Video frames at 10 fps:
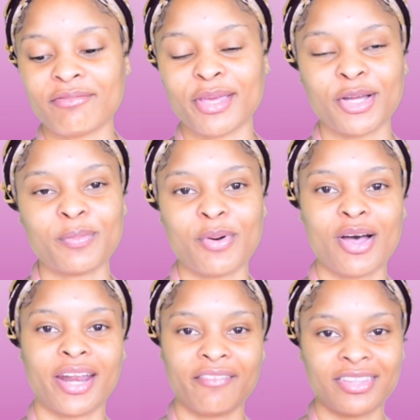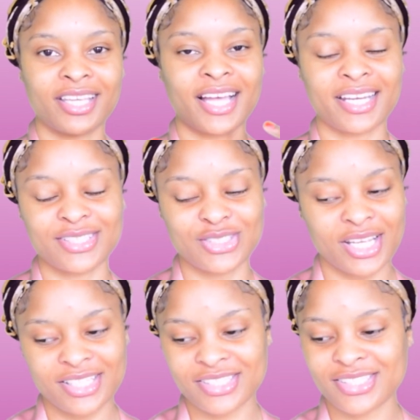makeup on, everything kind of
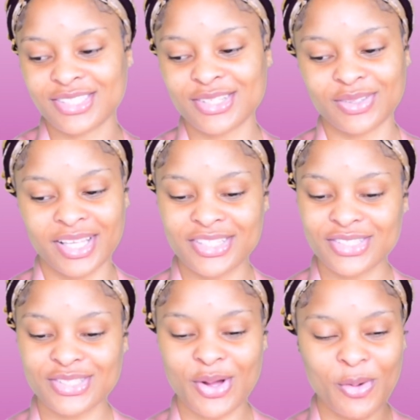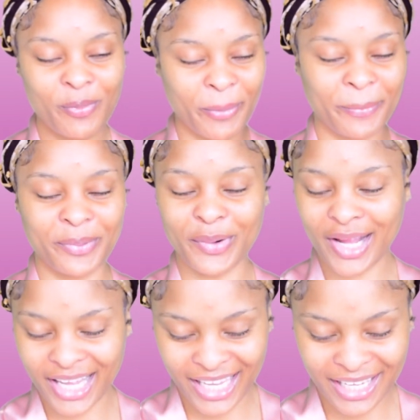changes. So let's just hope and
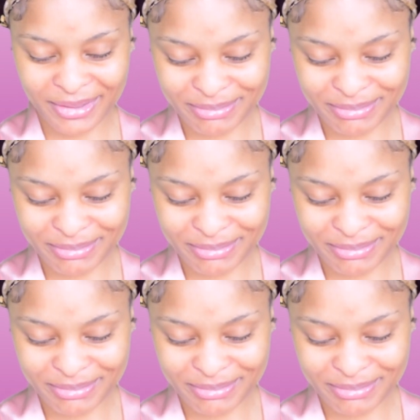pray